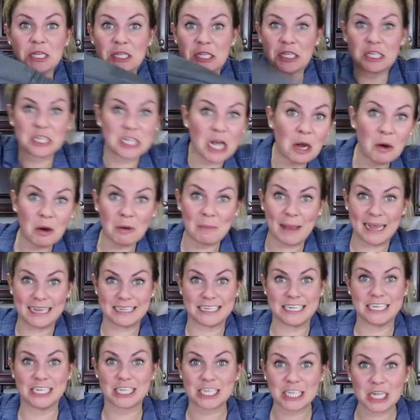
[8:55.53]
so
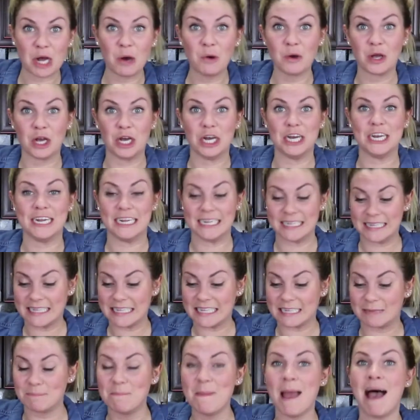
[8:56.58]
amazing, so good.
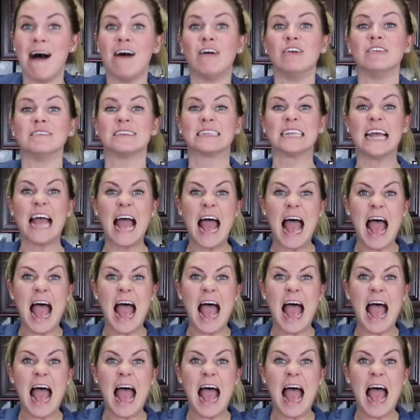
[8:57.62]
It smells